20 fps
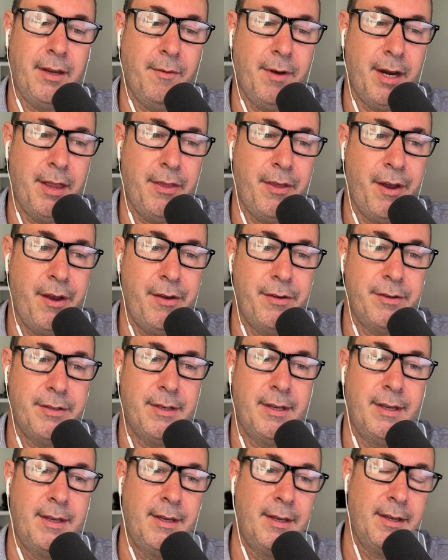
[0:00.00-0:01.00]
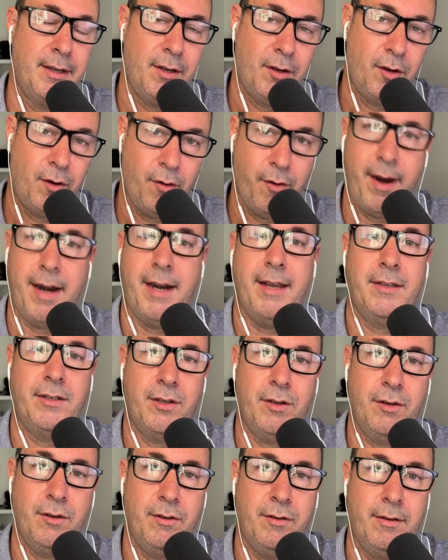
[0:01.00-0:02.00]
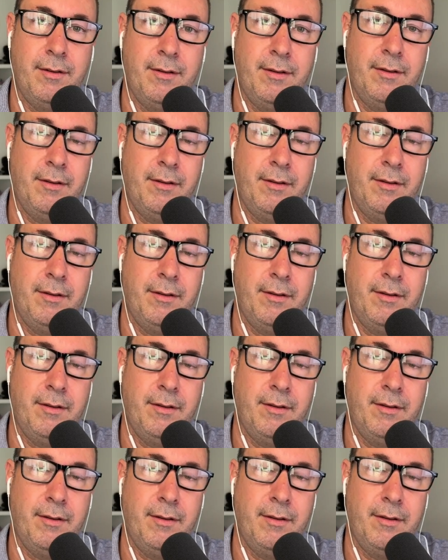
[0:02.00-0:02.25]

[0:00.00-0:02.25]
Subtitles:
one of those. Credit to